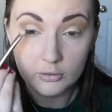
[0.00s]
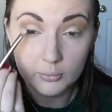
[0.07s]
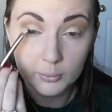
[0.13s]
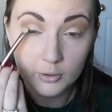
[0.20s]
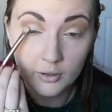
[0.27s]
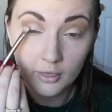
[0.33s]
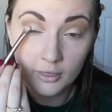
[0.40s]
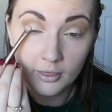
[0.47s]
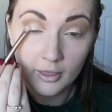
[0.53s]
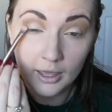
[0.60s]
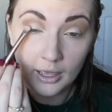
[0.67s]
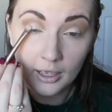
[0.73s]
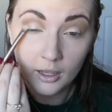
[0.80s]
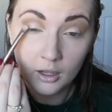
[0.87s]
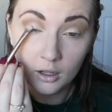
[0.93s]
to put
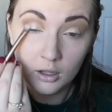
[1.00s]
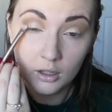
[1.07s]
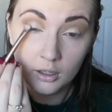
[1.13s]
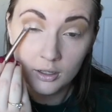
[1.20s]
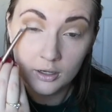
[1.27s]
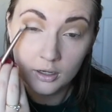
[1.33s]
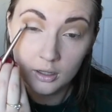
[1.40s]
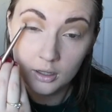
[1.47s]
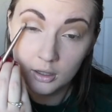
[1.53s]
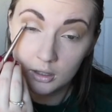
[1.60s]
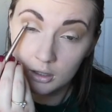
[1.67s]
that on